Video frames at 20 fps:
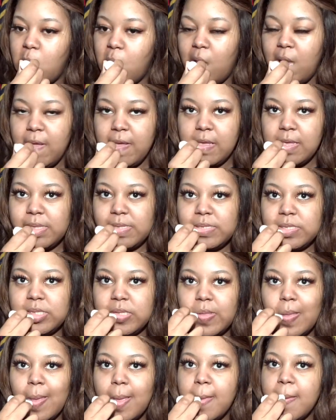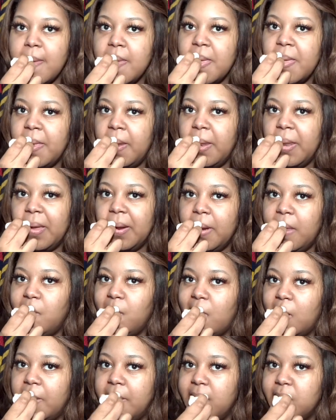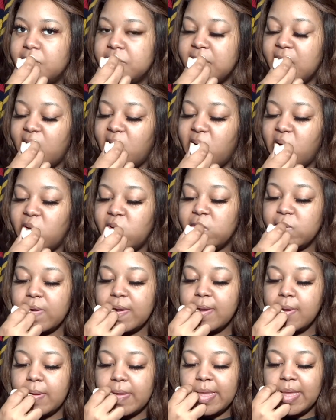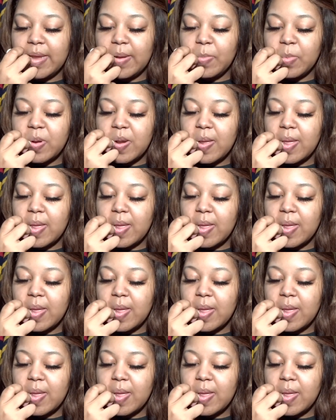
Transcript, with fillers: Because don't need my lips out here dry on camera.